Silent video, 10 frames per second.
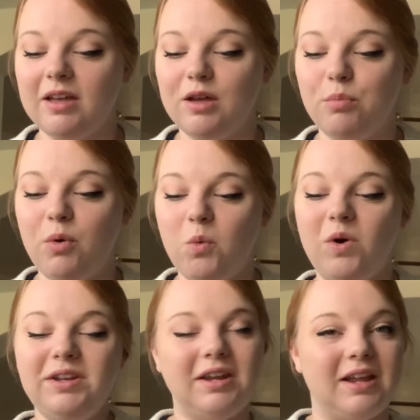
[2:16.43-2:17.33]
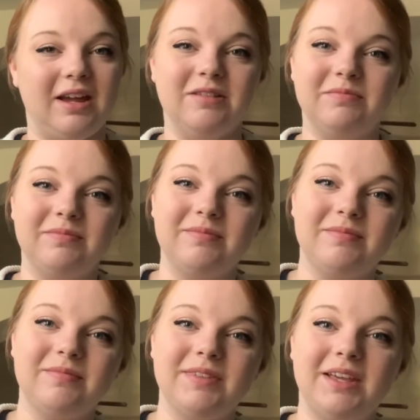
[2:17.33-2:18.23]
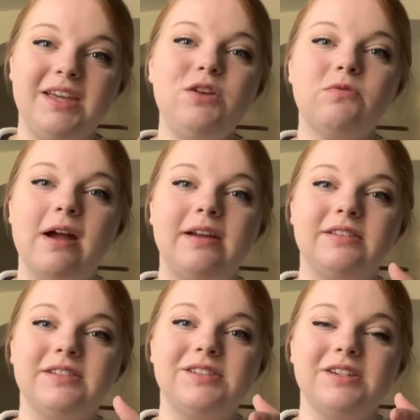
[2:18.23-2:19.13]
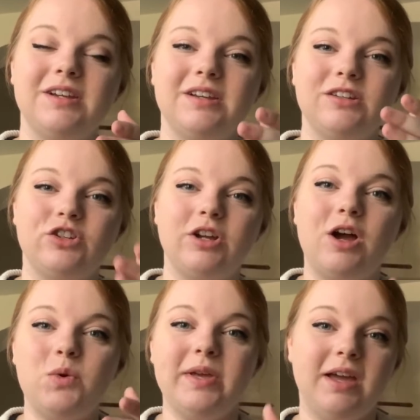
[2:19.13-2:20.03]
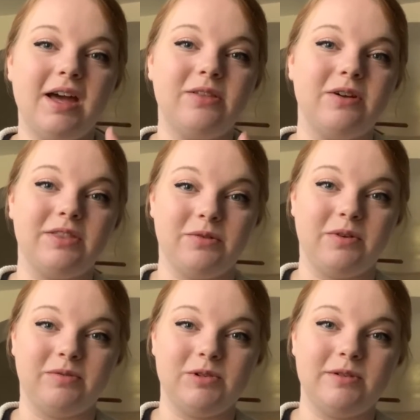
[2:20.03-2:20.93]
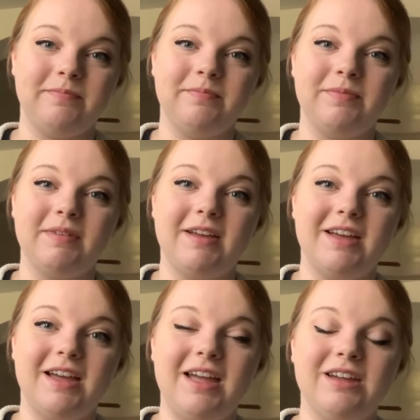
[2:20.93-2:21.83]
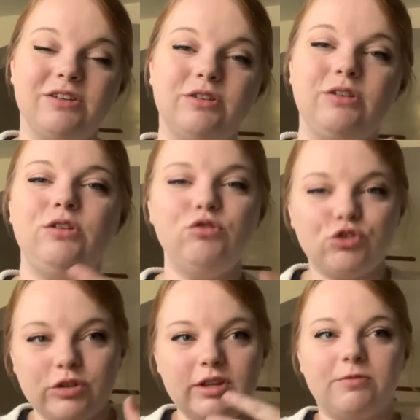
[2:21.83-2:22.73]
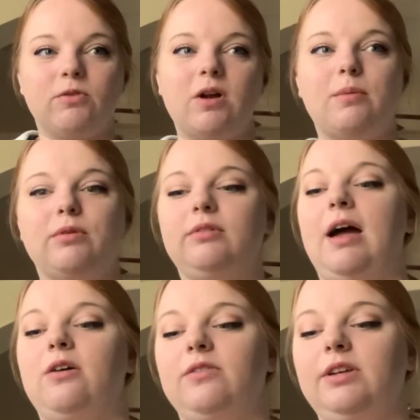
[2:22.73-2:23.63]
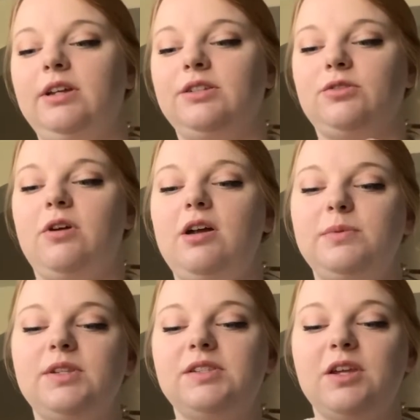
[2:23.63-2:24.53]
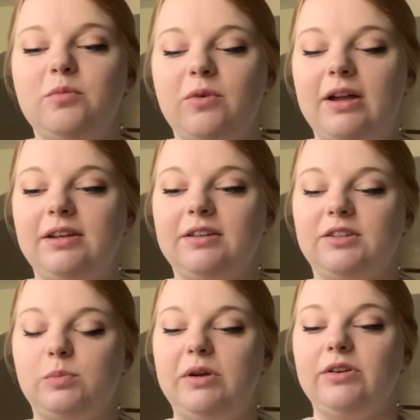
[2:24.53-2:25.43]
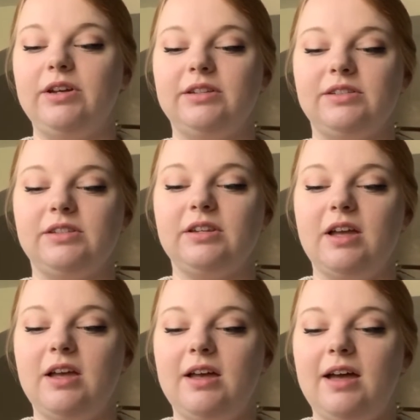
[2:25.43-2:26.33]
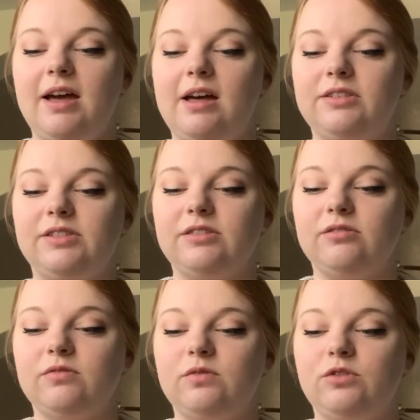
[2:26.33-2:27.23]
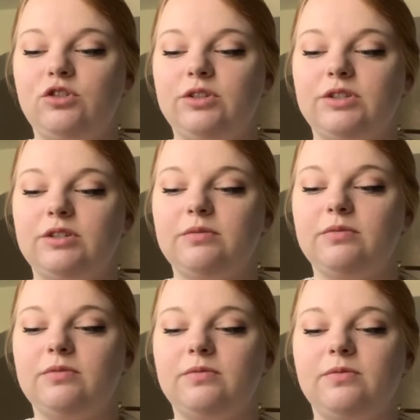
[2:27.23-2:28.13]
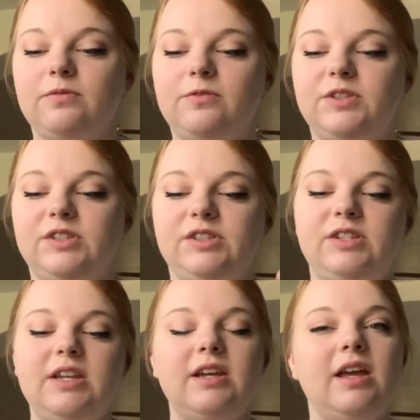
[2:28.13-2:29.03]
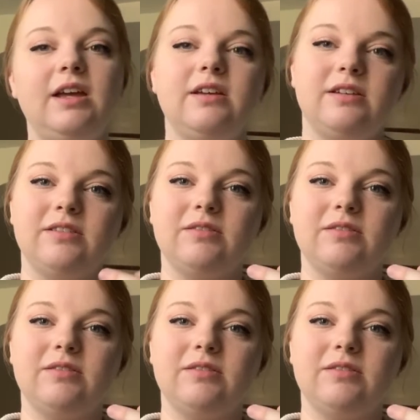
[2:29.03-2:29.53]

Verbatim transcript: But one day, he writes, Shall we gather at the river? And usually for Robert Lowry, he describes his hymn writing experience as just seeing